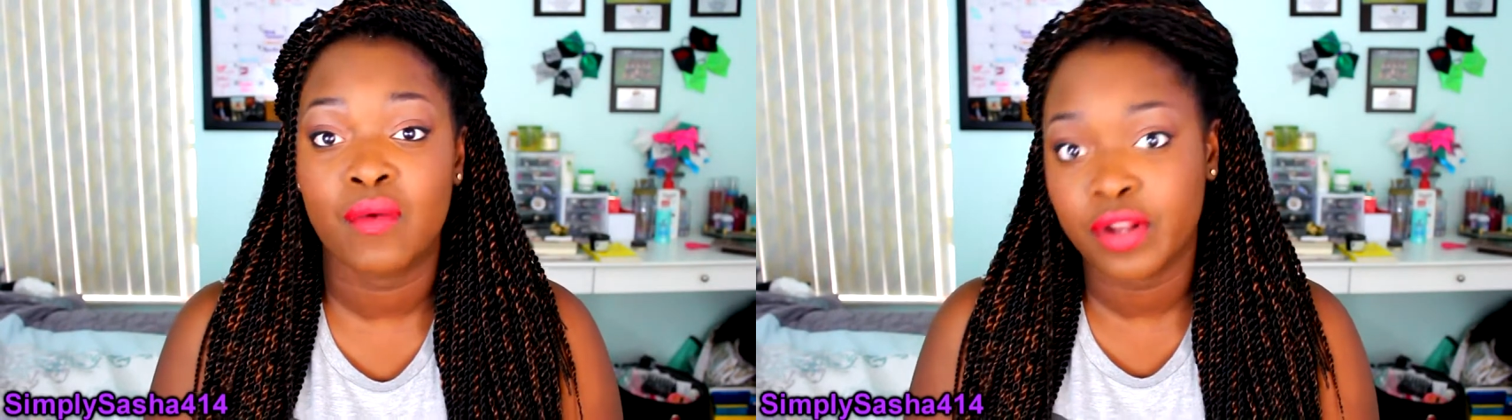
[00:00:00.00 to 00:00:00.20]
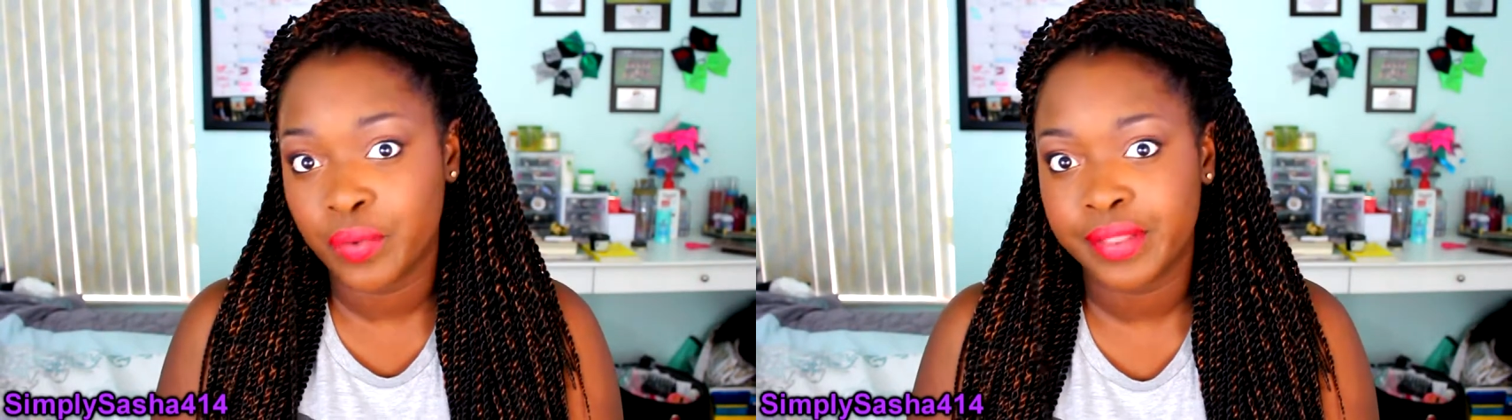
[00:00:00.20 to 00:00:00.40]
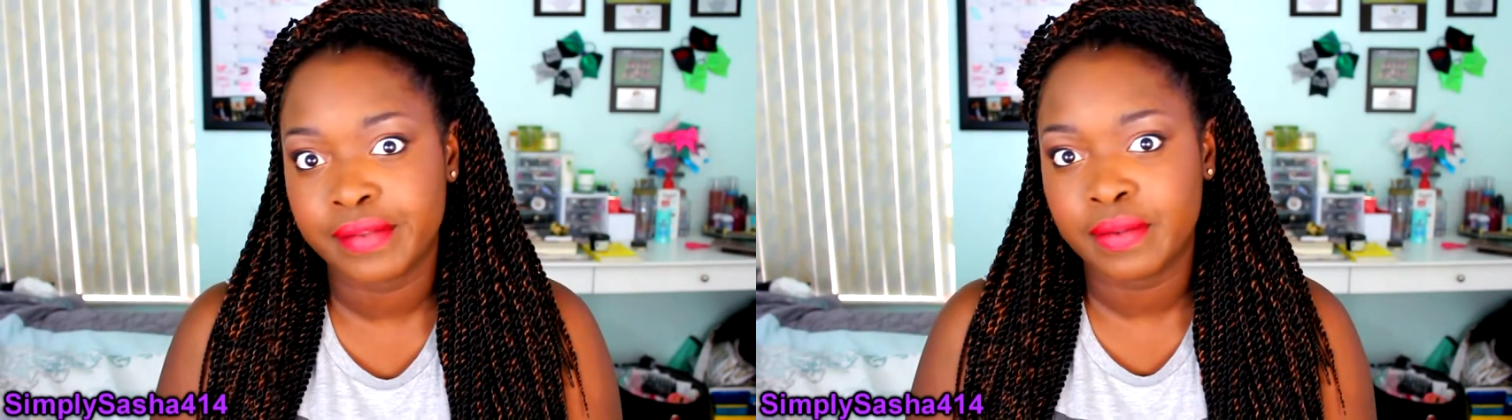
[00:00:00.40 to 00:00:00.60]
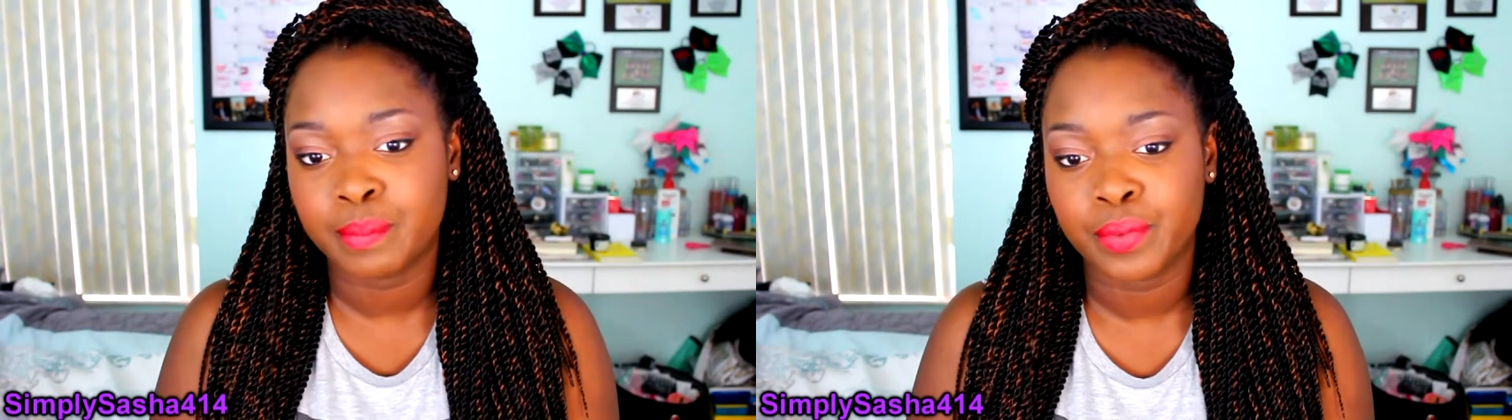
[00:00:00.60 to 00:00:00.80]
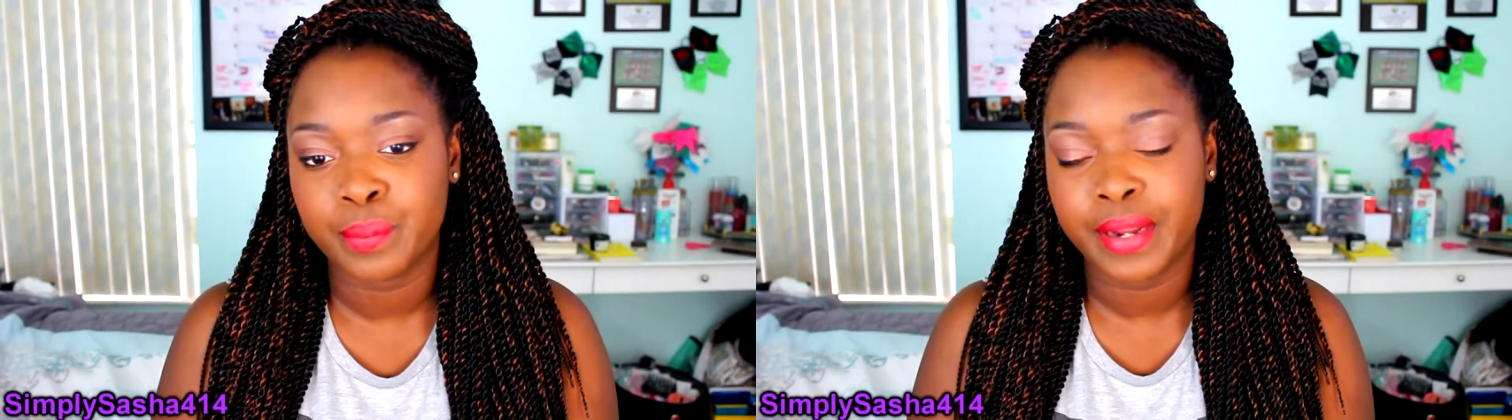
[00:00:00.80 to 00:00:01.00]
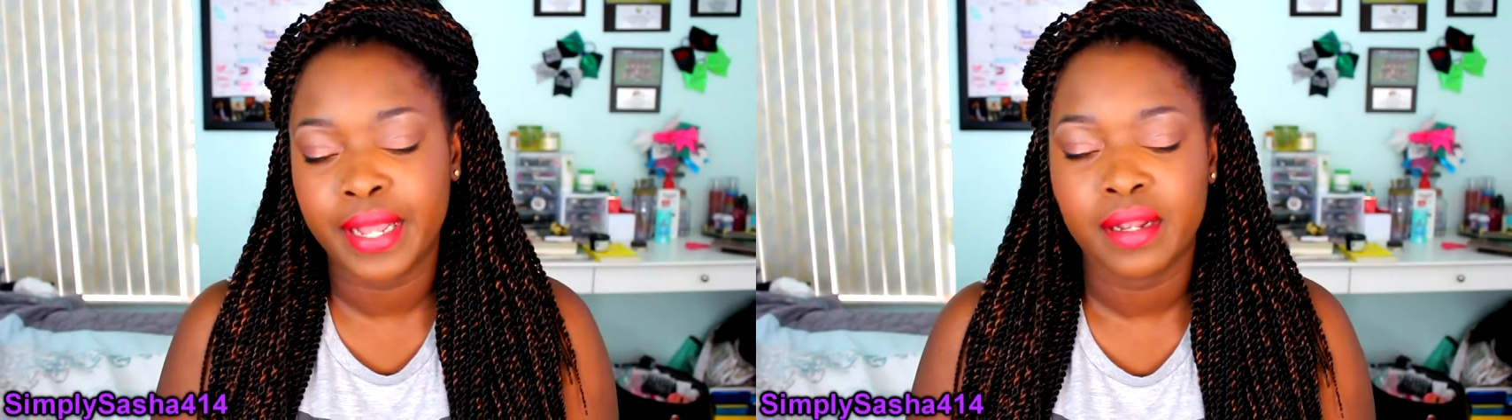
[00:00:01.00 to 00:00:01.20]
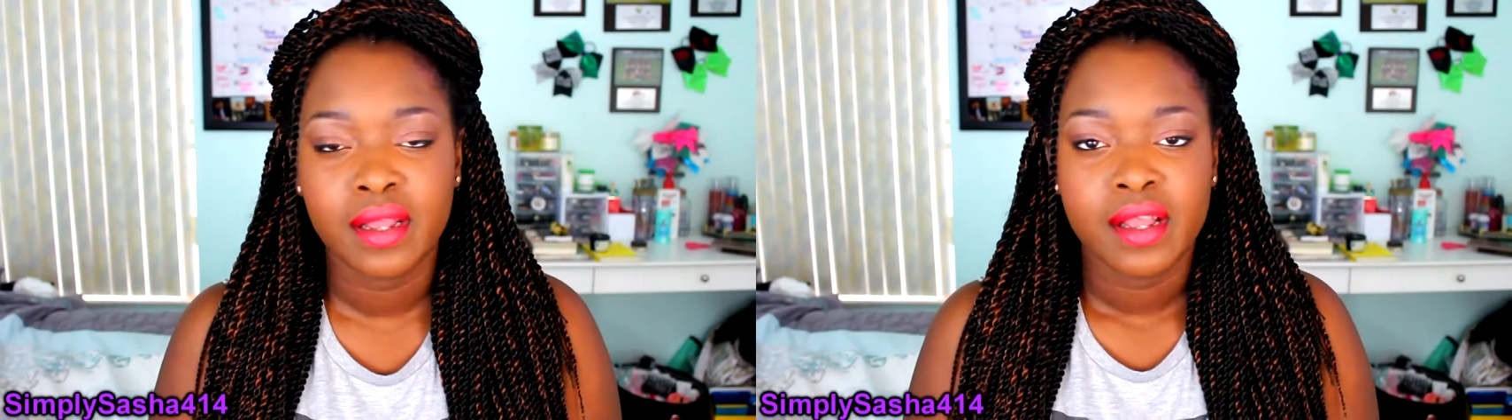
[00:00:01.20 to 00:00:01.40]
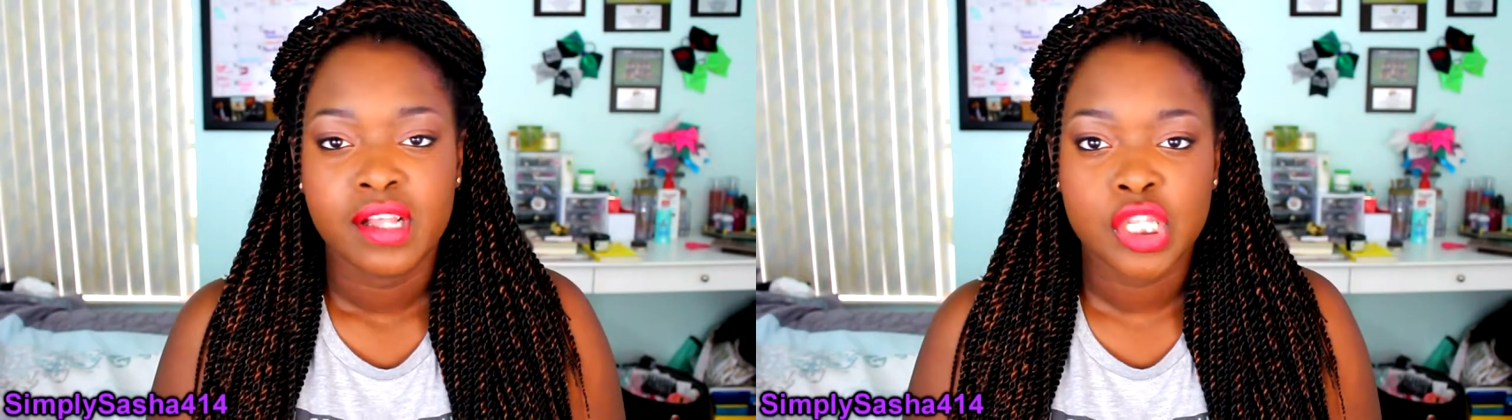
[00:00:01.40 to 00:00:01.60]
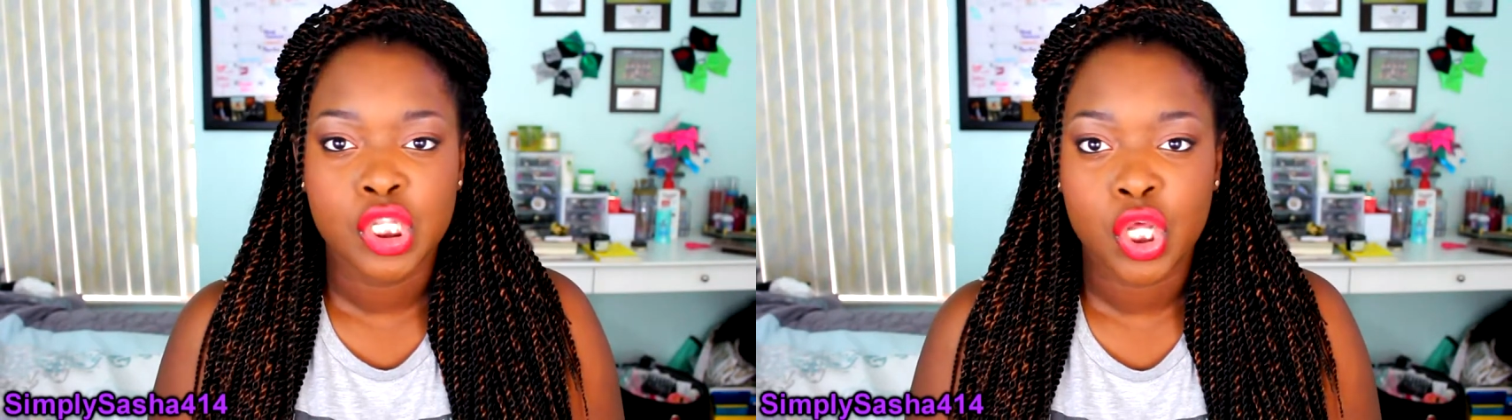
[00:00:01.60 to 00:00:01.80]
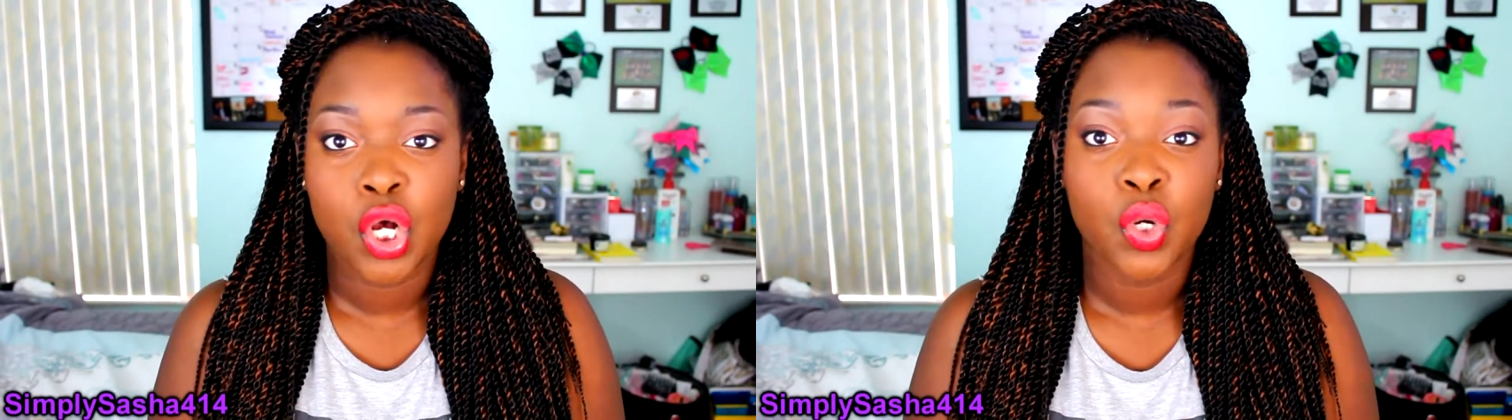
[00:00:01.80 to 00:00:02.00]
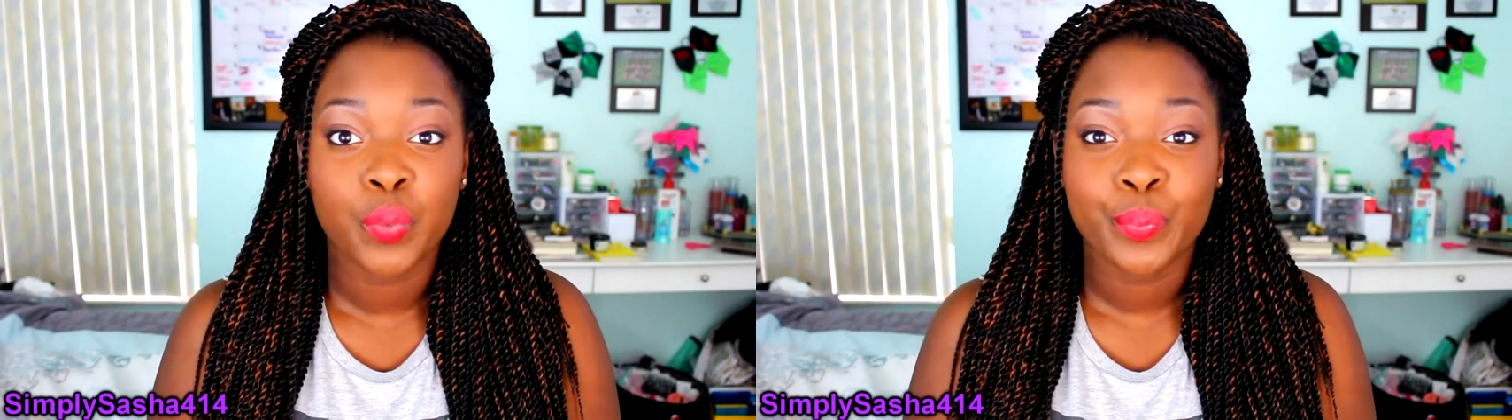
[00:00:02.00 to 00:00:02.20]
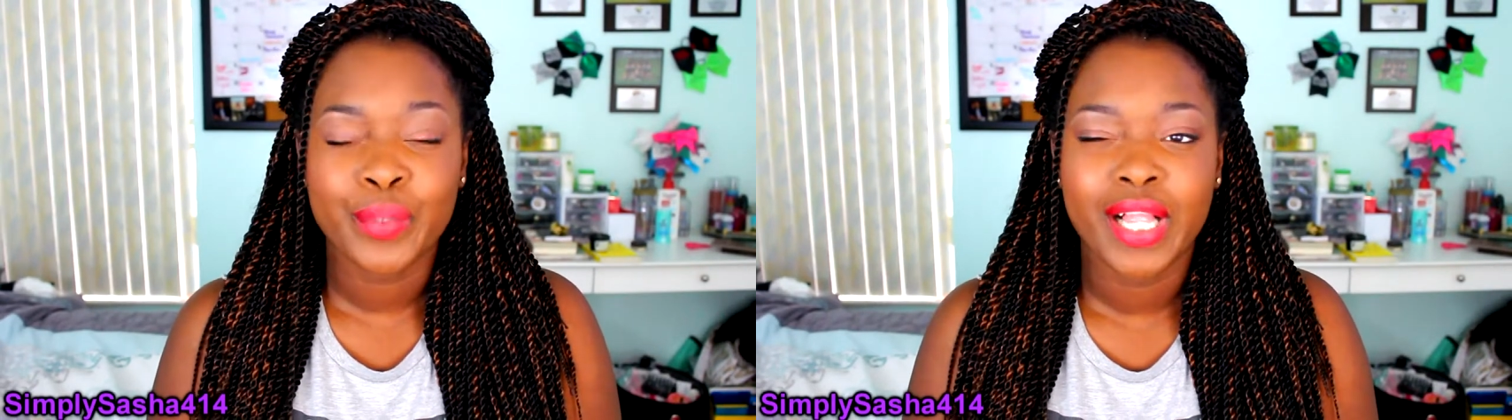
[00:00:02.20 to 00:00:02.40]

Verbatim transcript: I would go with the Simple brand. So